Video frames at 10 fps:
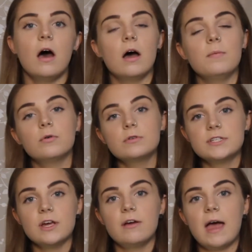I'm
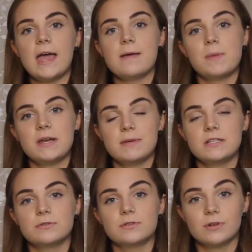also a Medic
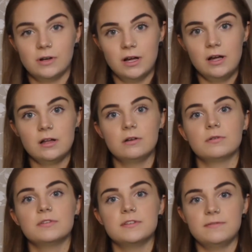Mentor Scholar
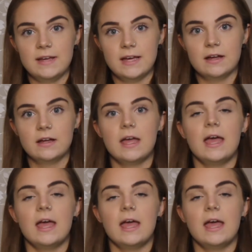along with Sophia